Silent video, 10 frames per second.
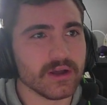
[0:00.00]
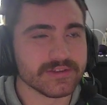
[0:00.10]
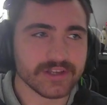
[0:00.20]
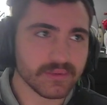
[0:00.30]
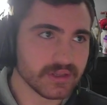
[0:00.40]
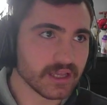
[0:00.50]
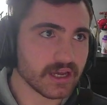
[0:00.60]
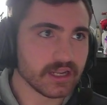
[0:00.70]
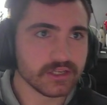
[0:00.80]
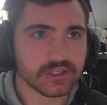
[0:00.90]
So I mean, that
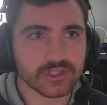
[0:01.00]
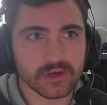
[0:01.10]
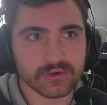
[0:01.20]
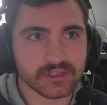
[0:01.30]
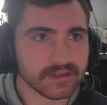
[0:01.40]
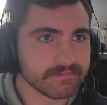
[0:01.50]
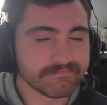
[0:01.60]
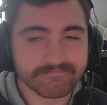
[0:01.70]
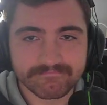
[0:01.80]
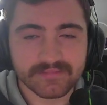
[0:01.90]
kind of just shows that
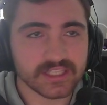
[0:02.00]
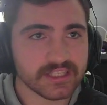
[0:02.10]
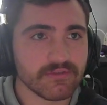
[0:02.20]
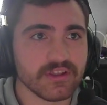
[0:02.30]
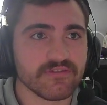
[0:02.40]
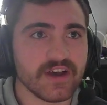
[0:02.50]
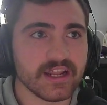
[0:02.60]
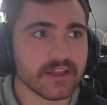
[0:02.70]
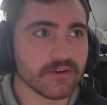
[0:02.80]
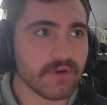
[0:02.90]
he's not really
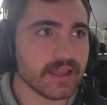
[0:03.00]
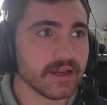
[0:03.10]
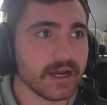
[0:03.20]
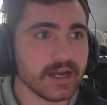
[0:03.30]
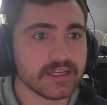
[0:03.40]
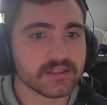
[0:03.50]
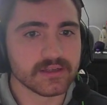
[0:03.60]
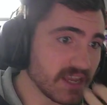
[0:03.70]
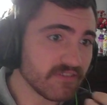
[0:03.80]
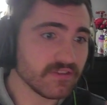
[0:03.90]
fighting great guys.
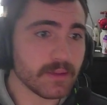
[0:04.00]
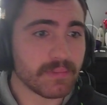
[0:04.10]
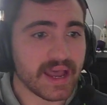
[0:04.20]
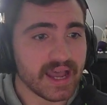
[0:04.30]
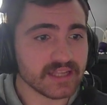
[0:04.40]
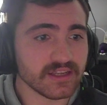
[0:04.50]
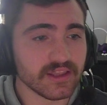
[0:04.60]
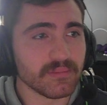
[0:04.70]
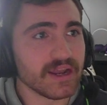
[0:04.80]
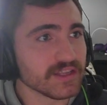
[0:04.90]
Definitely pass
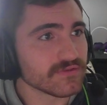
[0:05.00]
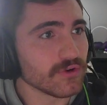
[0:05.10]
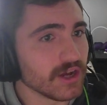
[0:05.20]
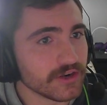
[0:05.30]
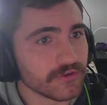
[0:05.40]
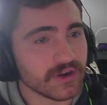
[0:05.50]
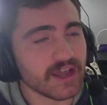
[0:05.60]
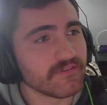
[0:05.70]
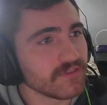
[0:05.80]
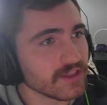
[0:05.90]
on the minus 400.
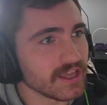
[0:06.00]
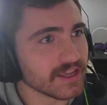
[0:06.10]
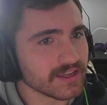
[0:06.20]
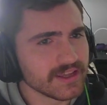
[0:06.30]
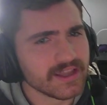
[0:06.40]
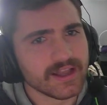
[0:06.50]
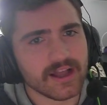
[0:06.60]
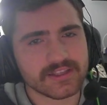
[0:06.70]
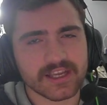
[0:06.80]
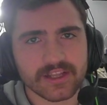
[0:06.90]
I feel like
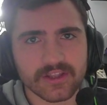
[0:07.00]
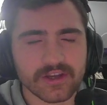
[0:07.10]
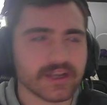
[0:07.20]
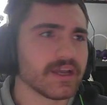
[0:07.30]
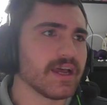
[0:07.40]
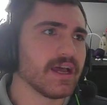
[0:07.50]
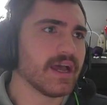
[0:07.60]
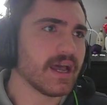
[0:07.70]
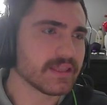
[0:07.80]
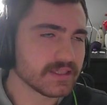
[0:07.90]
I'll take a look
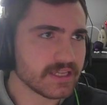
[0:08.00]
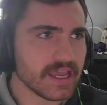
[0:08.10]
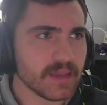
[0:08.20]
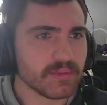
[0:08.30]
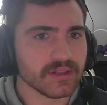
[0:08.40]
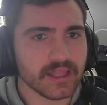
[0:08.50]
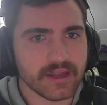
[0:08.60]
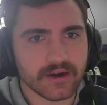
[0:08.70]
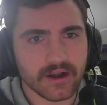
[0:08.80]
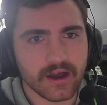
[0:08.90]
at the tape
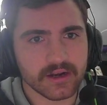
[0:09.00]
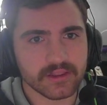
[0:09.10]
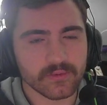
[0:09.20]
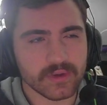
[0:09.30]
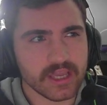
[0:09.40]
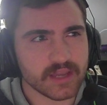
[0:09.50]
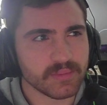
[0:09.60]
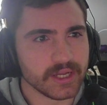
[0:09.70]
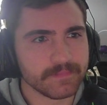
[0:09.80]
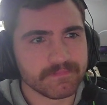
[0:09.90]
later on in the week, but